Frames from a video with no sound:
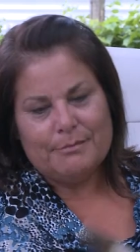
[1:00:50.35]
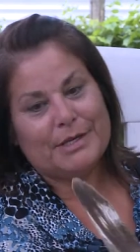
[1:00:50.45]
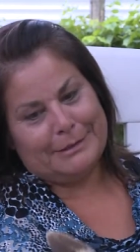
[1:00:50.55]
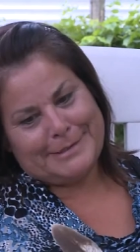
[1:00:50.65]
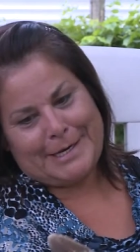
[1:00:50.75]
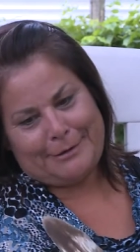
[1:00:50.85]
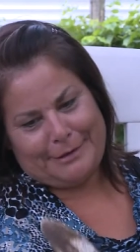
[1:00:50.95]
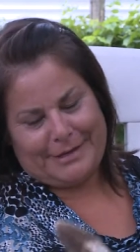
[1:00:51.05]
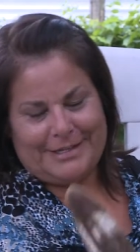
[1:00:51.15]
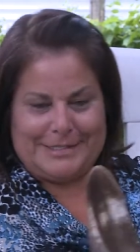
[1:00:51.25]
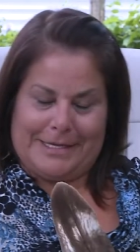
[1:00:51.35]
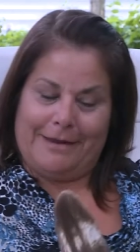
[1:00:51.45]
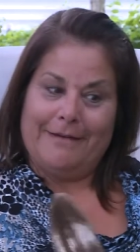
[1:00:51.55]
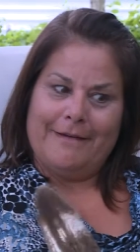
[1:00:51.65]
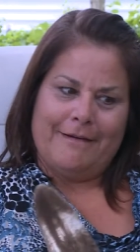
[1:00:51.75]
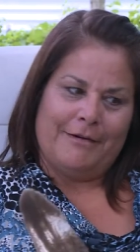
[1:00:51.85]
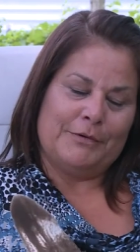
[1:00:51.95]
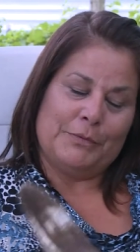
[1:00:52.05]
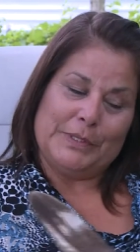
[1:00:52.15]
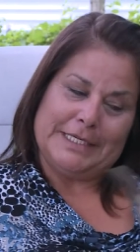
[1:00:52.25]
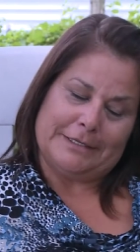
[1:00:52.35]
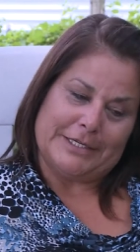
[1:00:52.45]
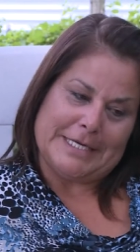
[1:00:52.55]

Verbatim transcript: But the scary thing is that when we did our